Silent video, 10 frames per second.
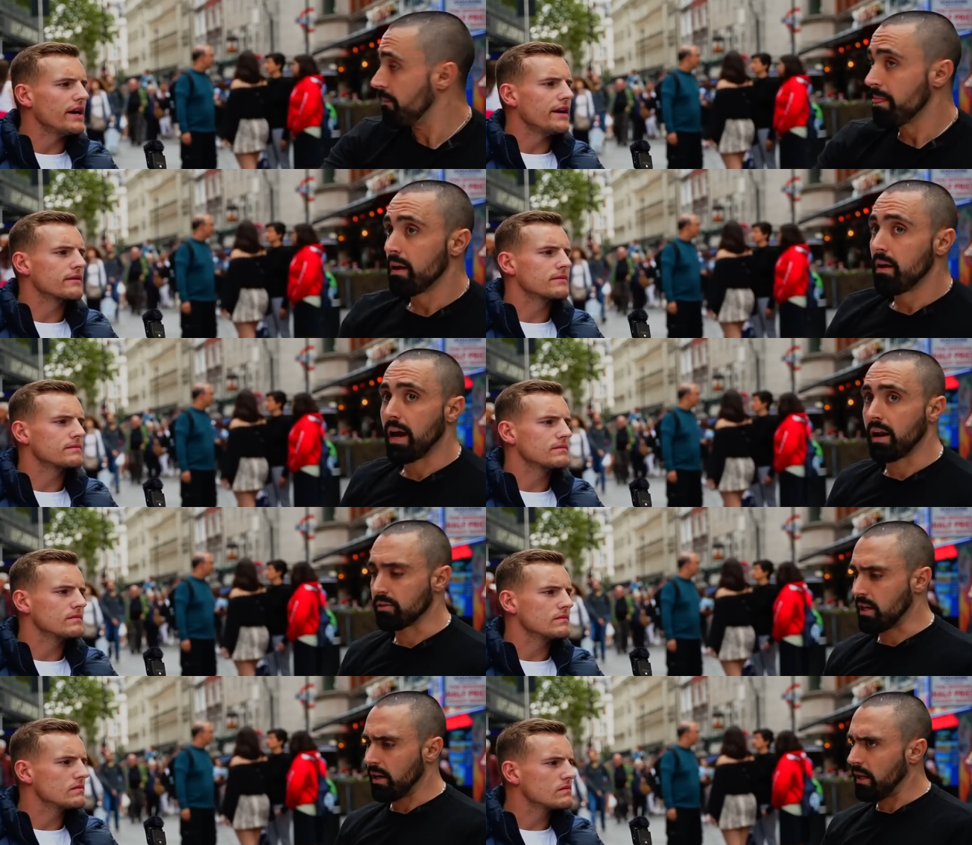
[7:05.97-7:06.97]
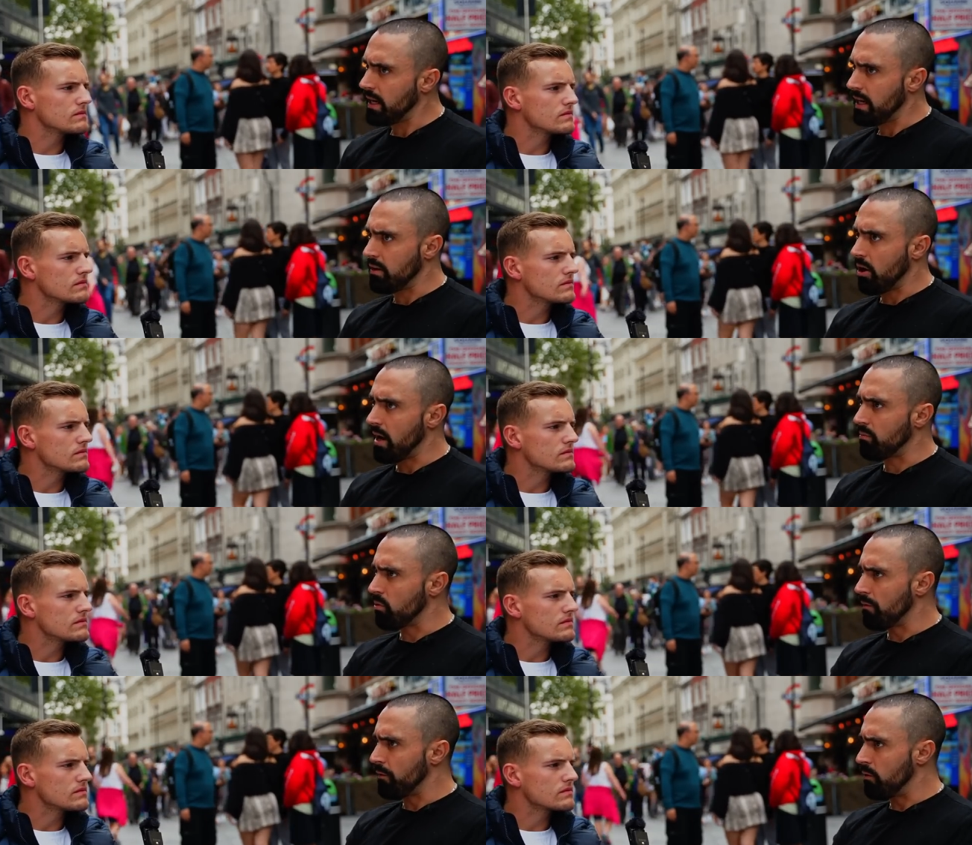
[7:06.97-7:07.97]
Speaker 1: Yeah and I was eating high
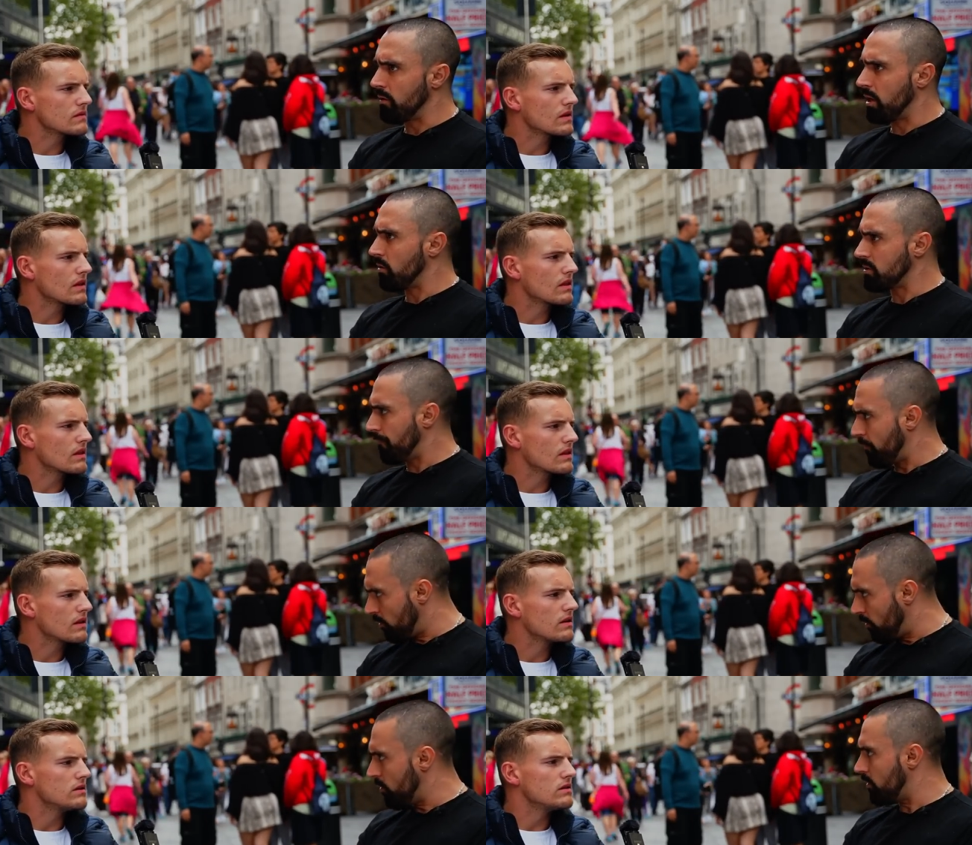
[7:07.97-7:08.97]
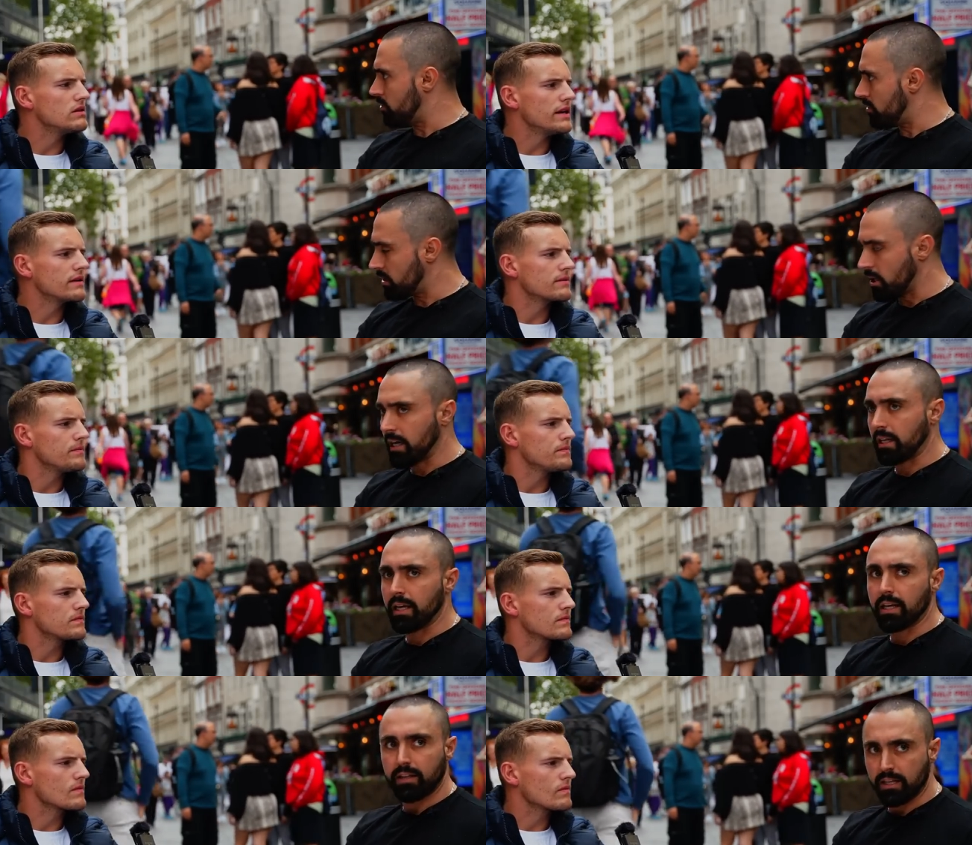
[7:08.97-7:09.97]
raw food, like lots of fruit, yeah.
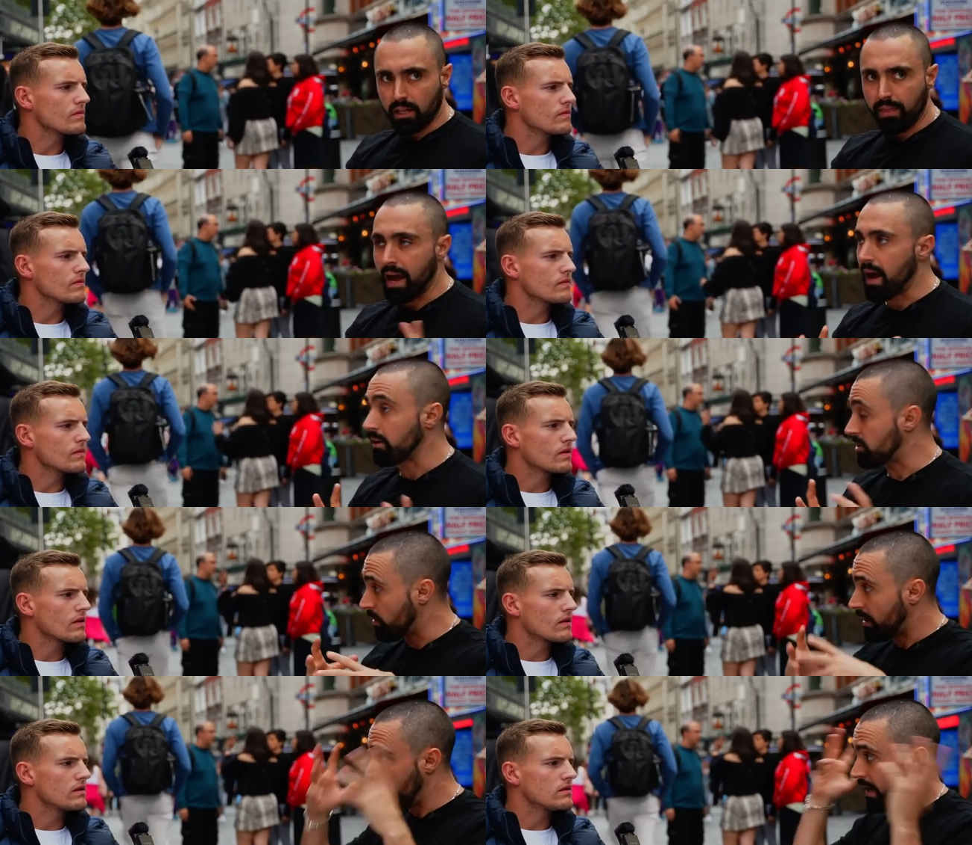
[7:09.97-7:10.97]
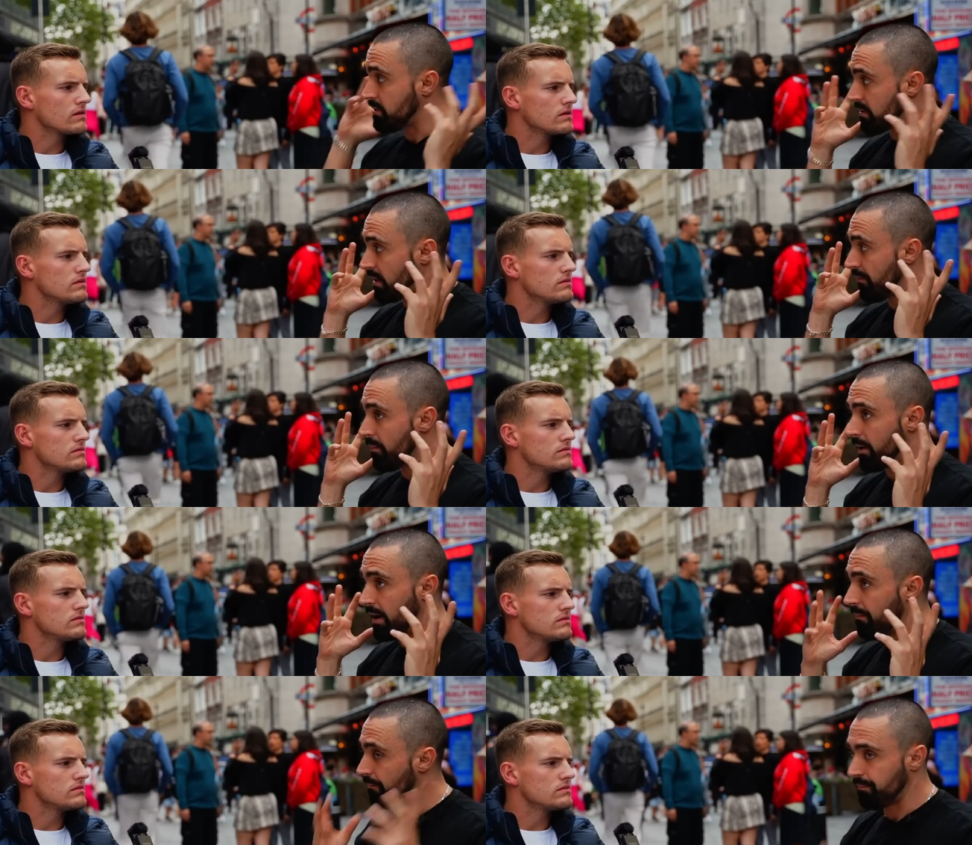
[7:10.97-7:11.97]
cycling, things like that. I was doing heaps of stuff on
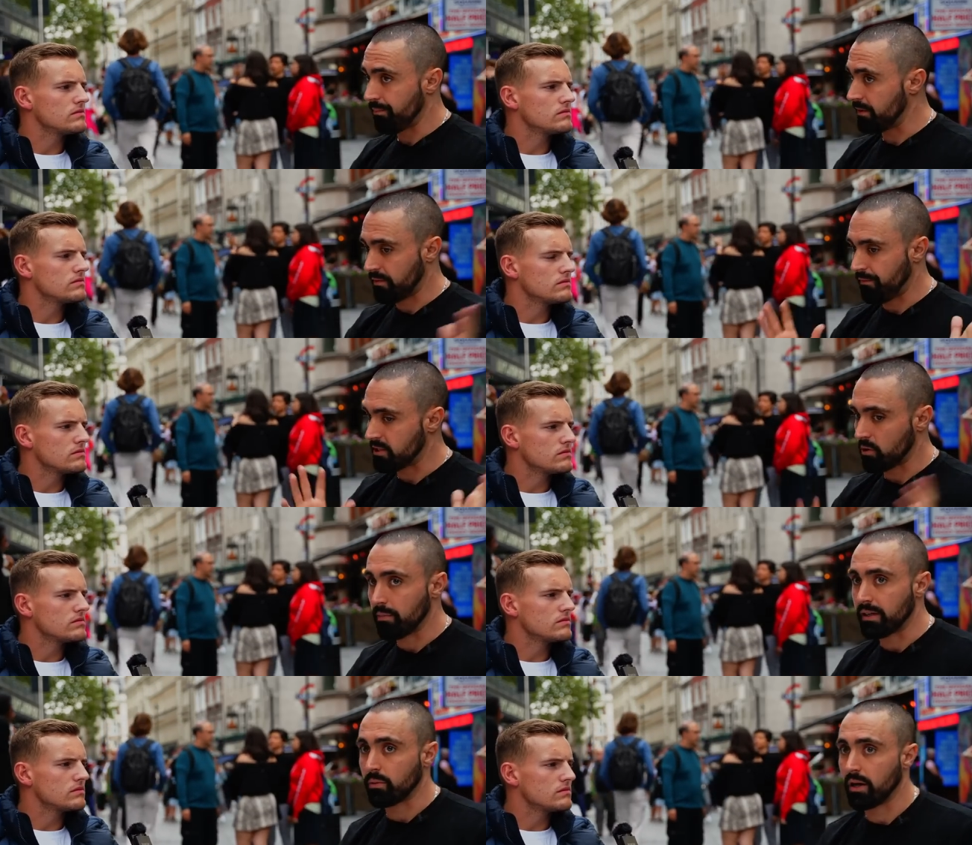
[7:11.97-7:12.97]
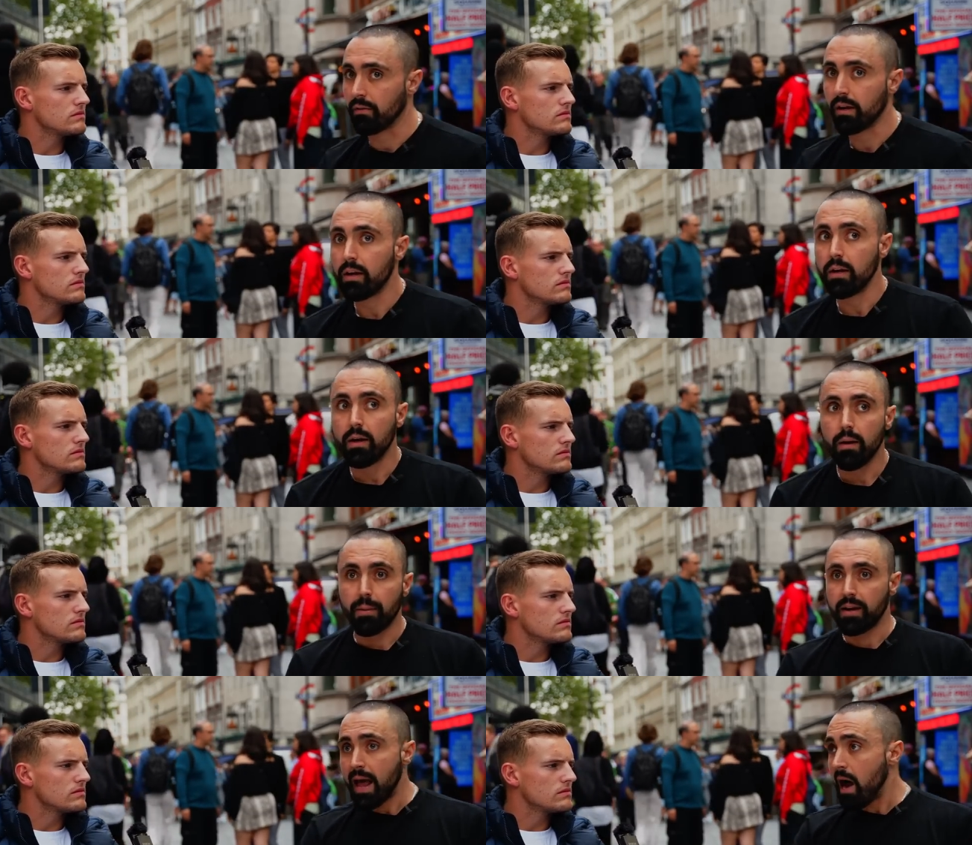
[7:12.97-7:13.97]
my just physical mental health.
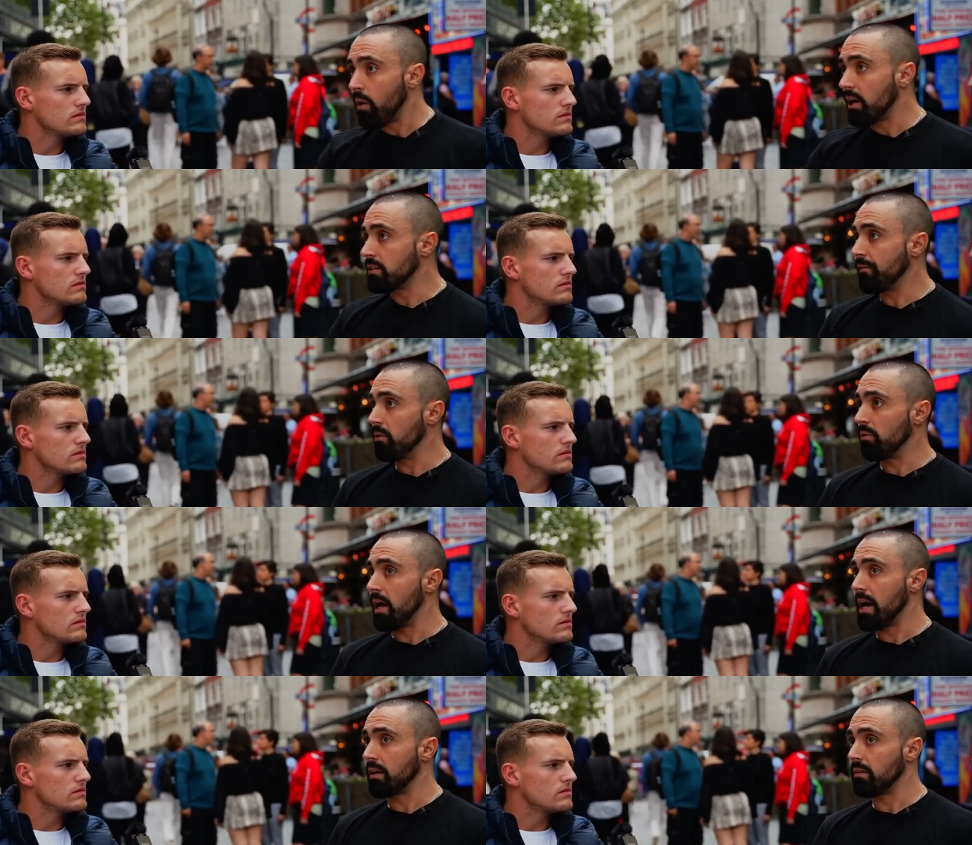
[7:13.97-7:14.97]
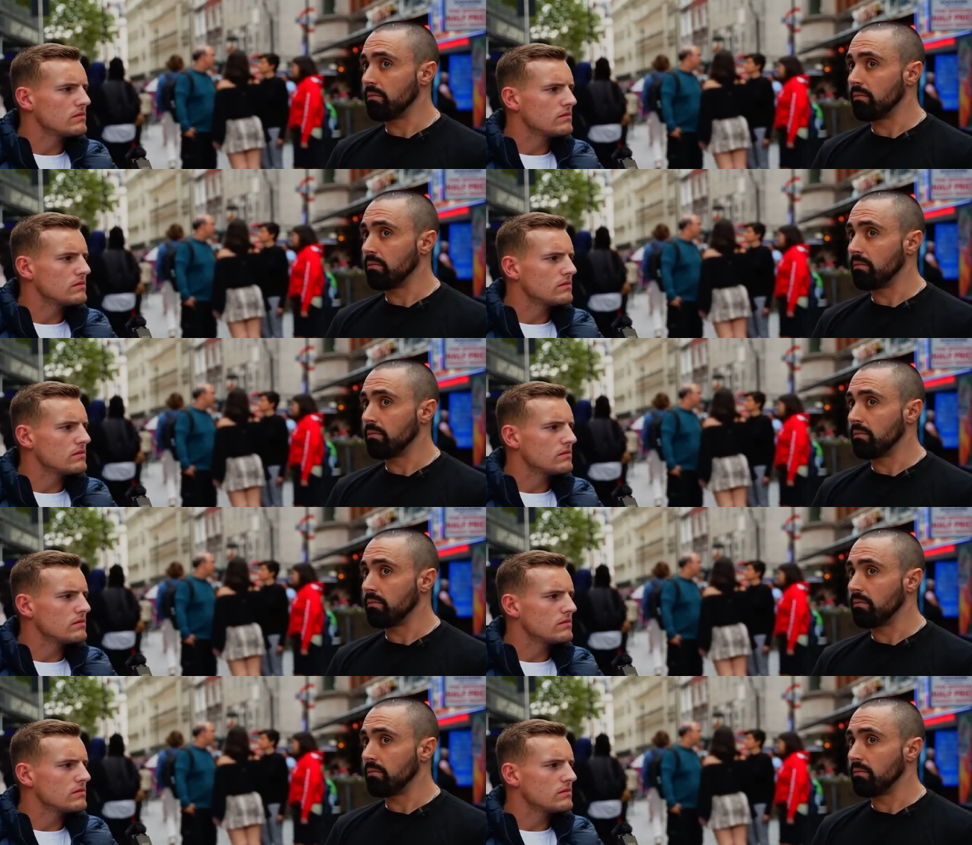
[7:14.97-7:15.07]
But now I just feel like